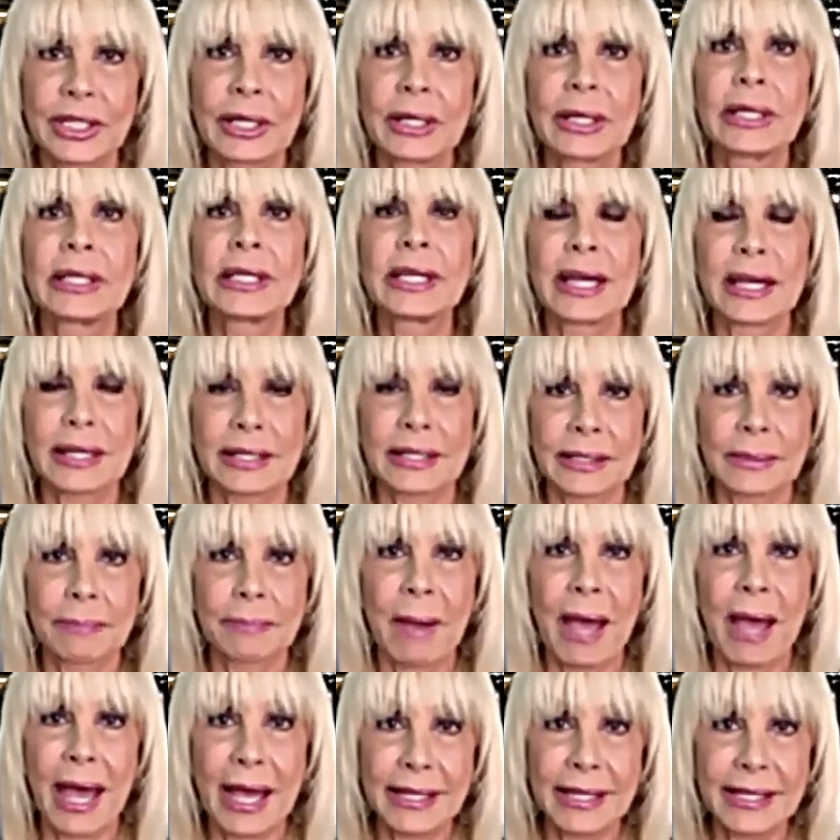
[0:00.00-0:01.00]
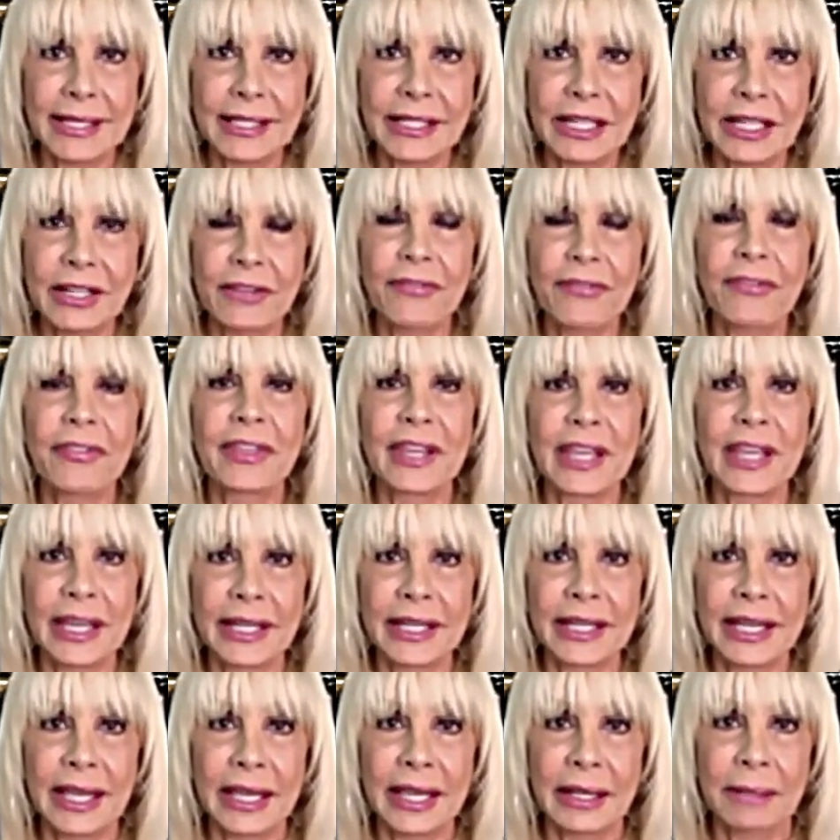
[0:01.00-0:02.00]
Yes, positive
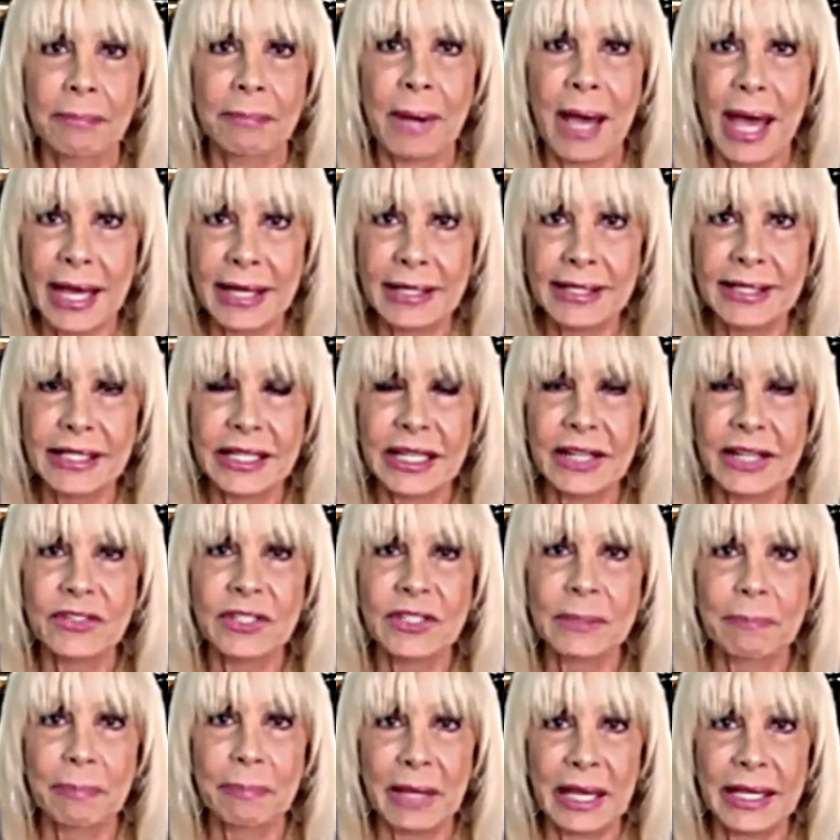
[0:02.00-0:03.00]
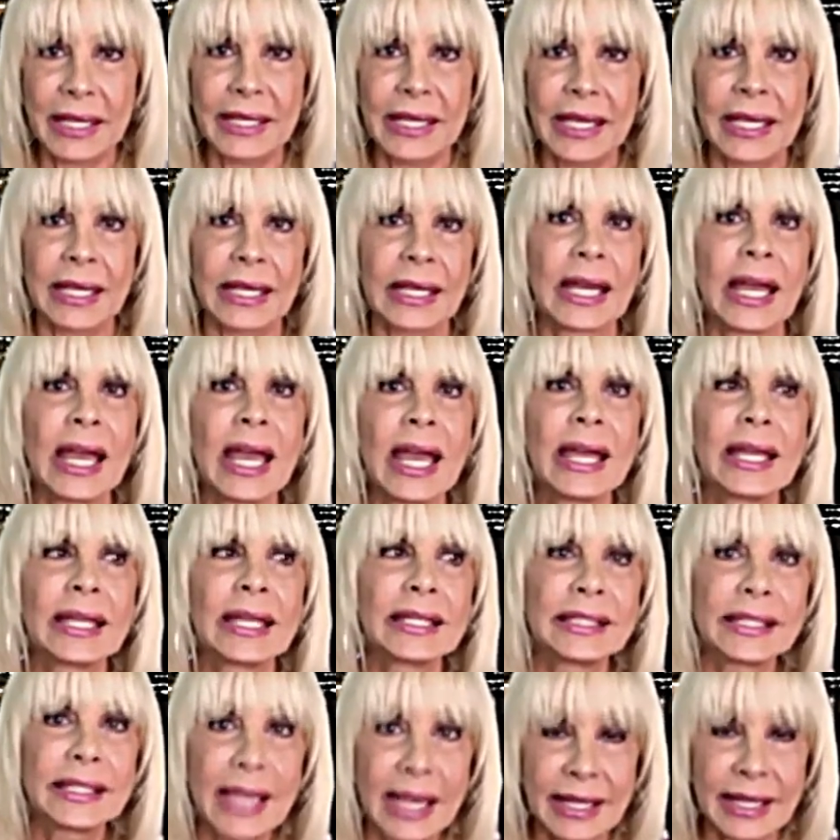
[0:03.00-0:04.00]
thinking, positive speaking.
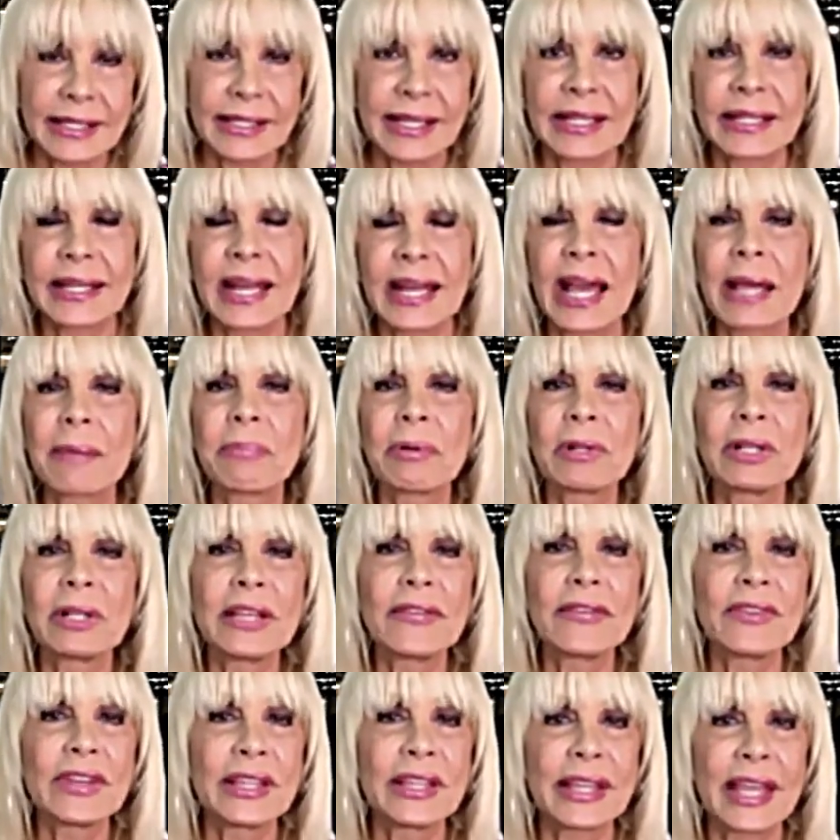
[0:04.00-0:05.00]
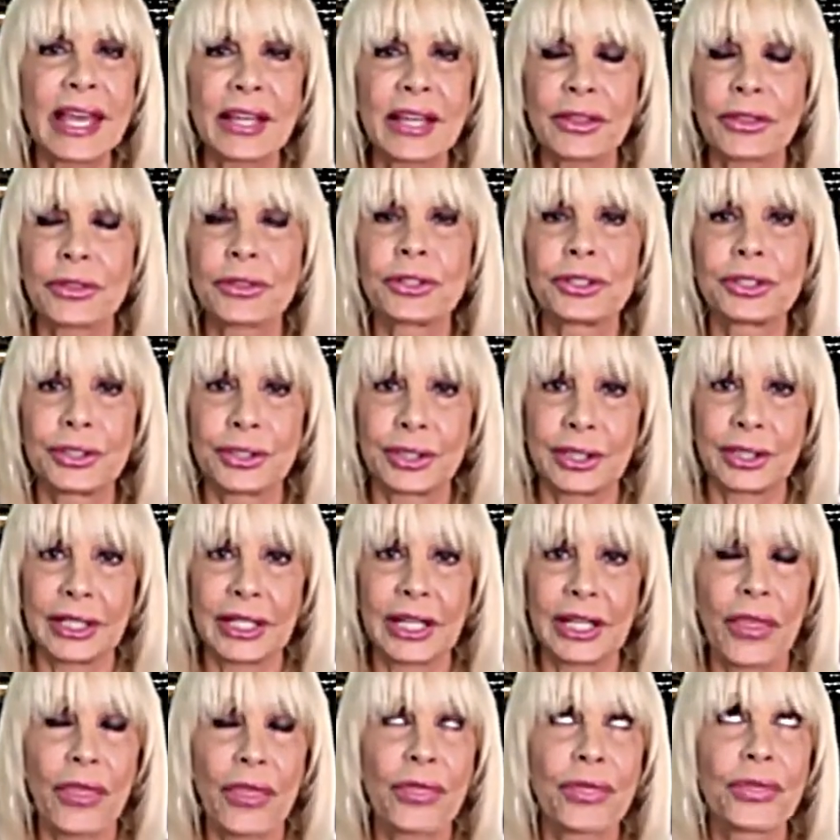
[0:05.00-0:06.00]
Yes, and I believe in that
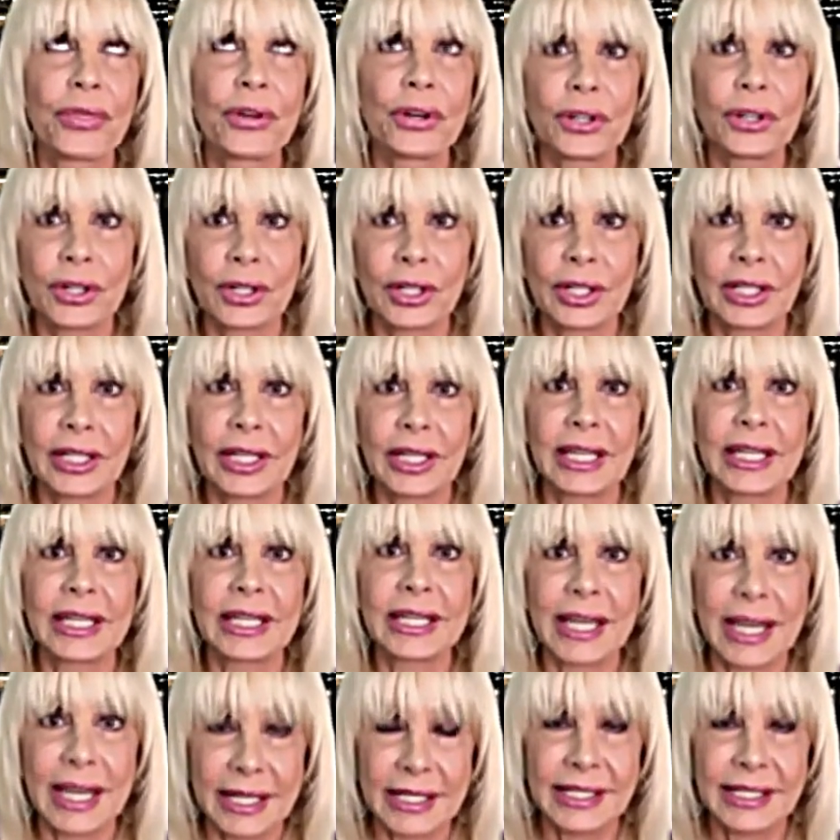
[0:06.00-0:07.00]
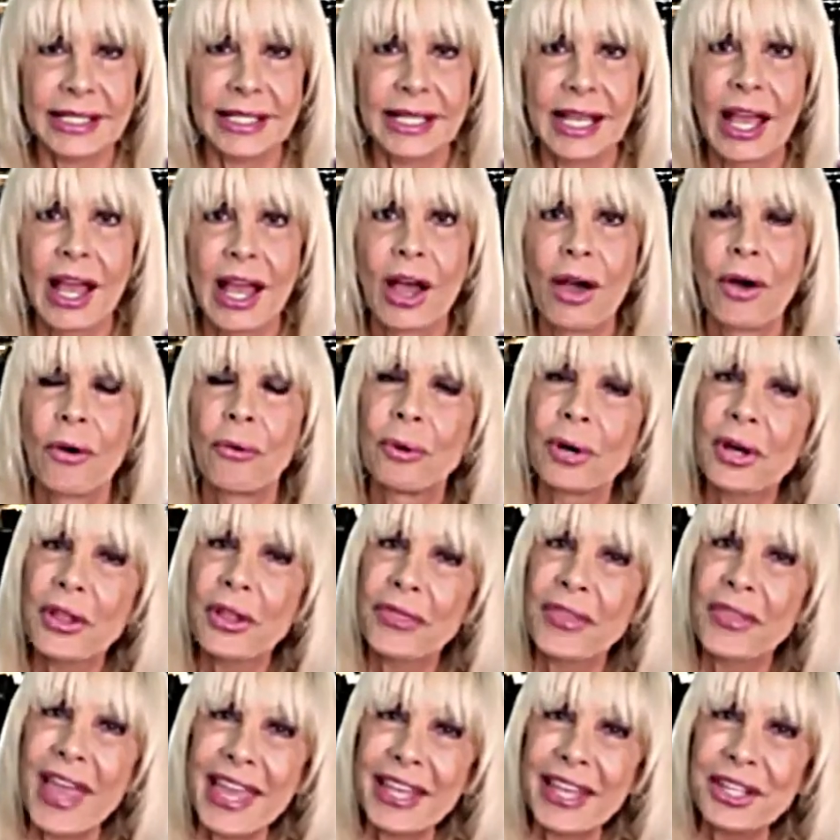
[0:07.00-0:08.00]
thoroughly. Yes. Mm-hmm. Well,
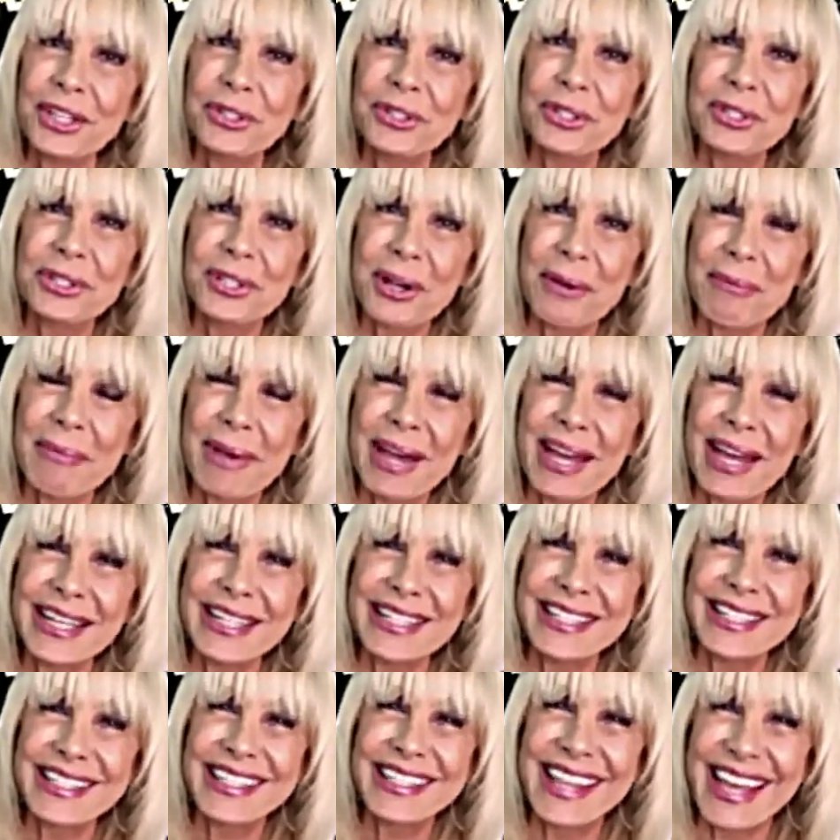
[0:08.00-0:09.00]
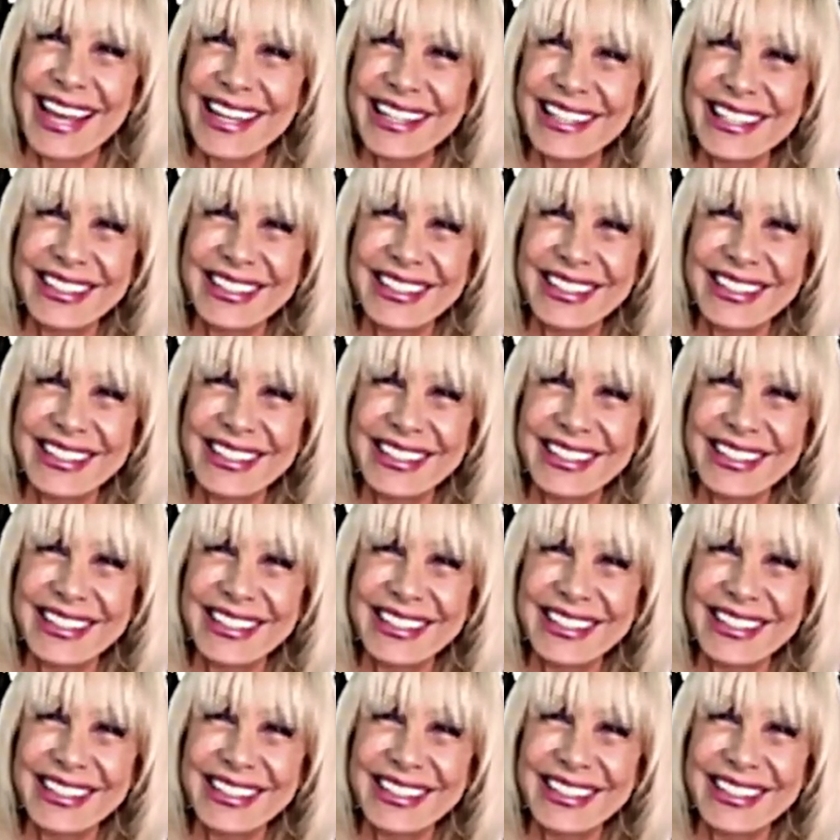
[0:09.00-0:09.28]
thank you so much. Thank you.